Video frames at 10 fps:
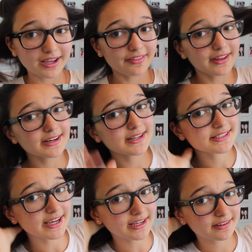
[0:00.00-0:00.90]
And then
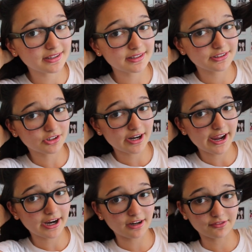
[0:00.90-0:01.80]
take your
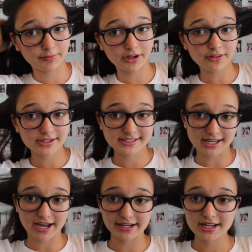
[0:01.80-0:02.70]
hair from the other
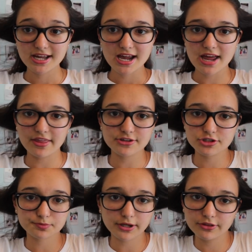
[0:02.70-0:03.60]
side and then
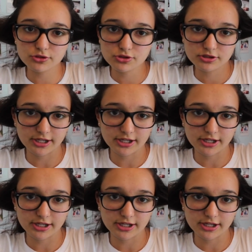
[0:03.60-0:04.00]
just braid those two